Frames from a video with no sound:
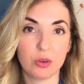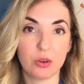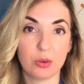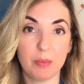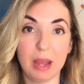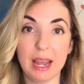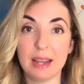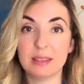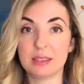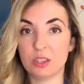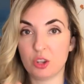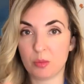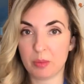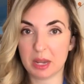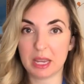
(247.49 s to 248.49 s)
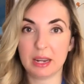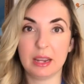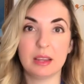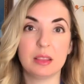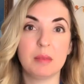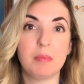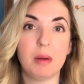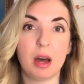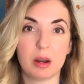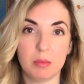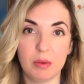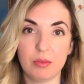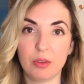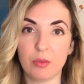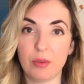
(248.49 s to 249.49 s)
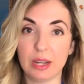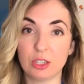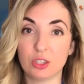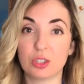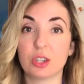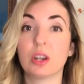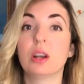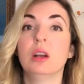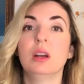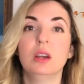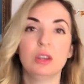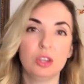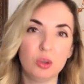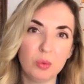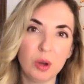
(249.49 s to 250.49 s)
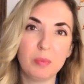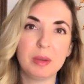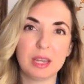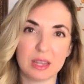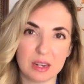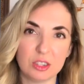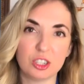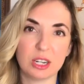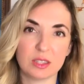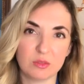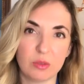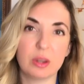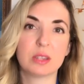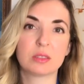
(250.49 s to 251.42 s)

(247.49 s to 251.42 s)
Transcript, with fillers: or bass and you're beginning in the bottom of your register, you will begin in chest voice.